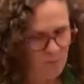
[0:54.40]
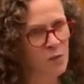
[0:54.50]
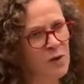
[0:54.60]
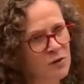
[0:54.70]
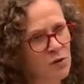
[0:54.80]

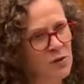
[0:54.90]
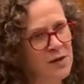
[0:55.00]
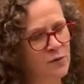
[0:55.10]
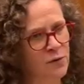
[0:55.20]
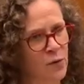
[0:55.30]
but we do
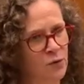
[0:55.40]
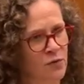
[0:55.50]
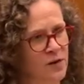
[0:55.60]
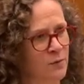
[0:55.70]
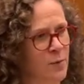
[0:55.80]
need full
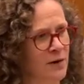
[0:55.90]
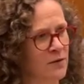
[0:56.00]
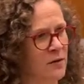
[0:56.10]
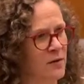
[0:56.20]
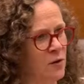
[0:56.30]

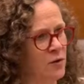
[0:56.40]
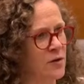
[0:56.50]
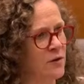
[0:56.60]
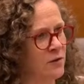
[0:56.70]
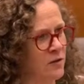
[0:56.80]
transparency on
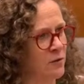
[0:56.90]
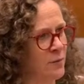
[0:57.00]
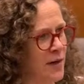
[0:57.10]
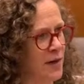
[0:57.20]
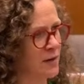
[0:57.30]
the
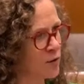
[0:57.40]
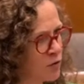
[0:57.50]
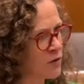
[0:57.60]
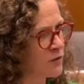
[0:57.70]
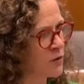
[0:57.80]
decision making
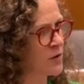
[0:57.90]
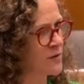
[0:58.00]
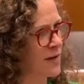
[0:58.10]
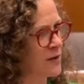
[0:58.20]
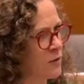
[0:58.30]
not just on the
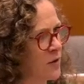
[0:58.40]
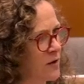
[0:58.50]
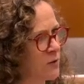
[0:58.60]
technical